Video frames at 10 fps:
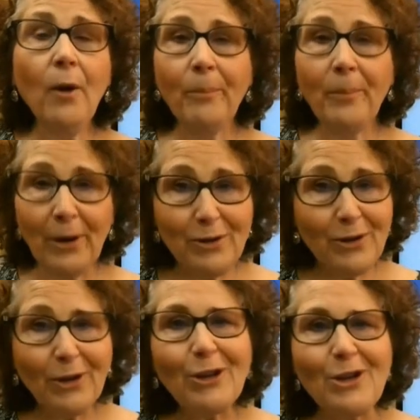Here's the
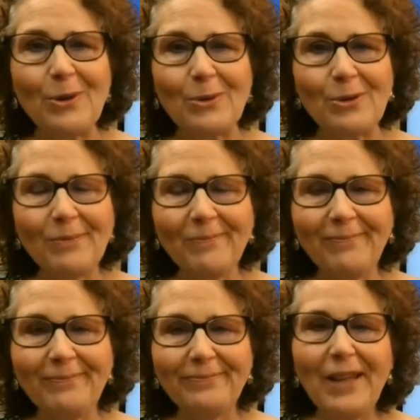good news.
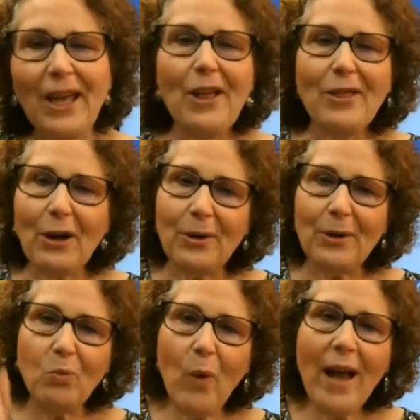There is
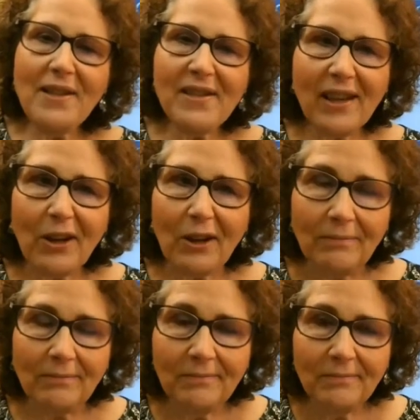one skill,
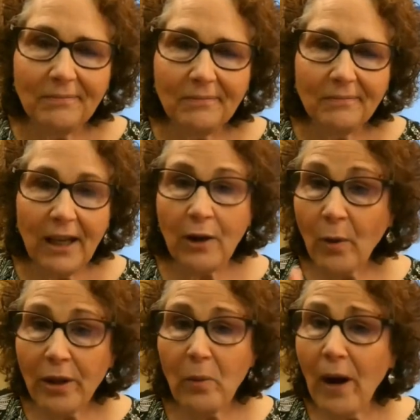and
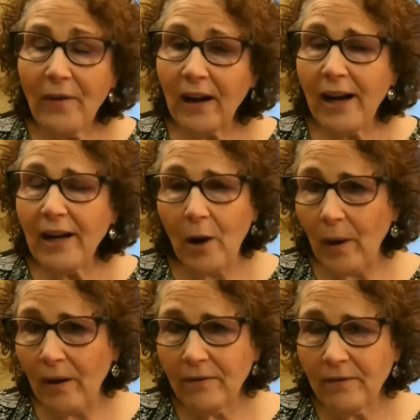only one that I know
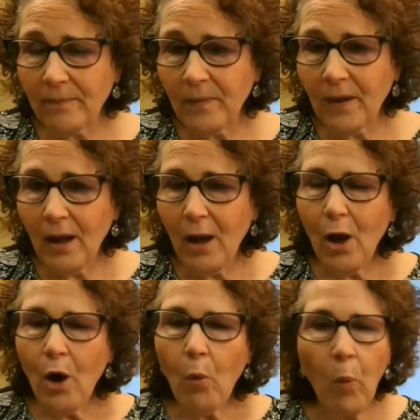of,
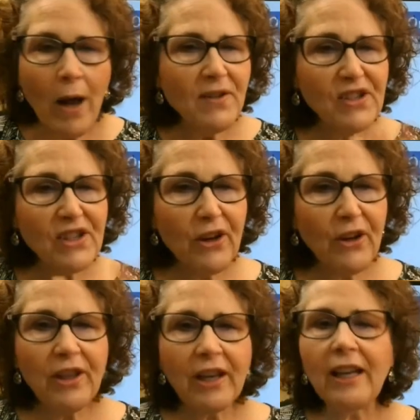one skill
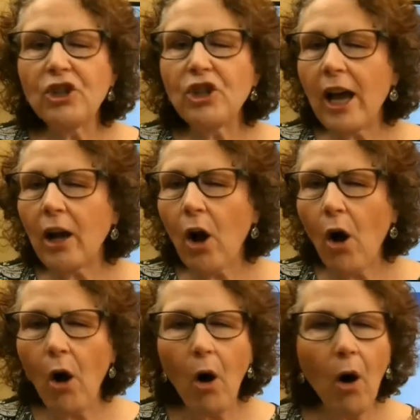that can check
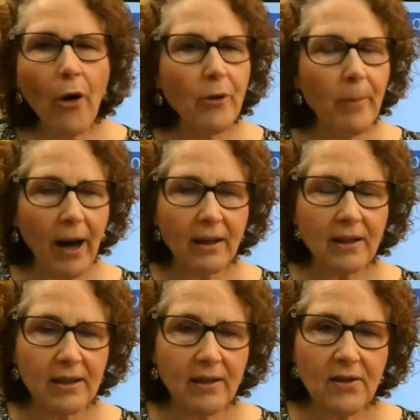all the
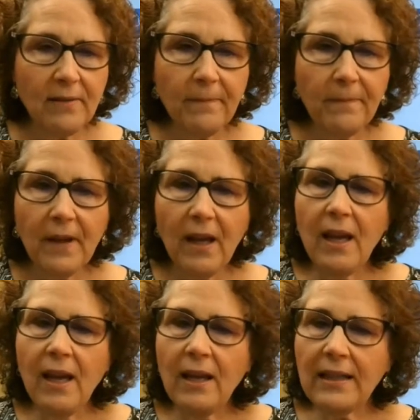boxes
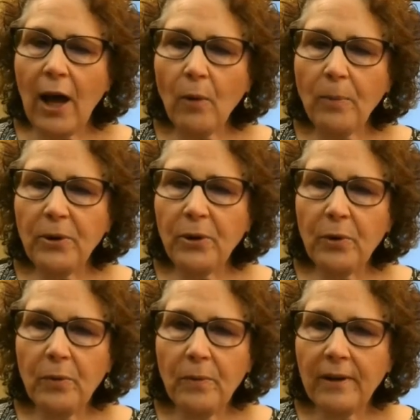to help
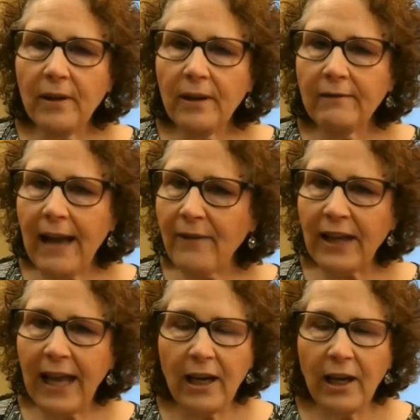you
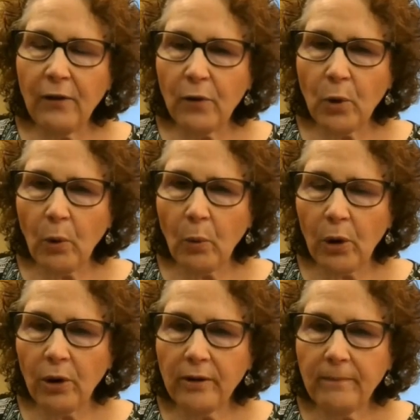navigate in a VUCA world,